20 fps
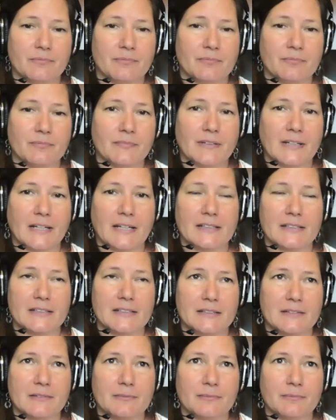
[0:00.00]

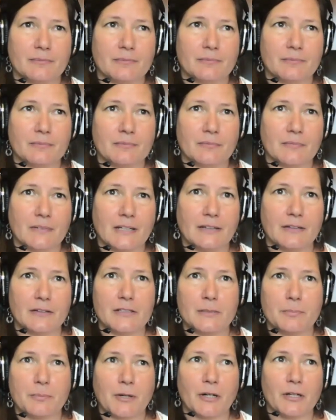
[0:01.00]
Yes. And there's
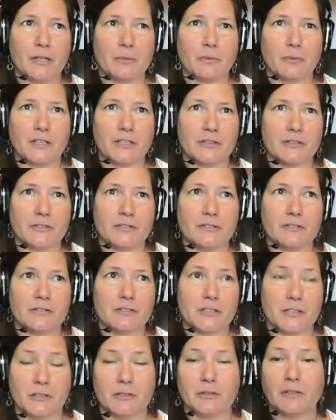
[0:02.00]
a part of what you
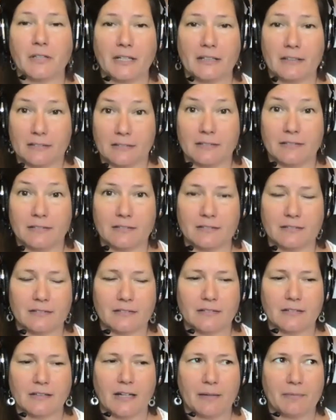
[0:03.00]
do that
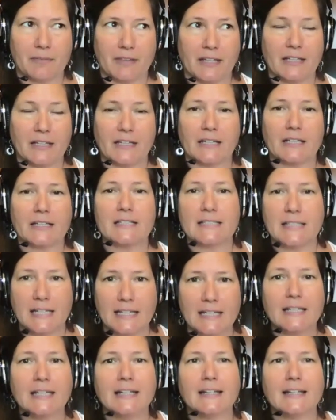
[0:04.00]
I'm thinking is that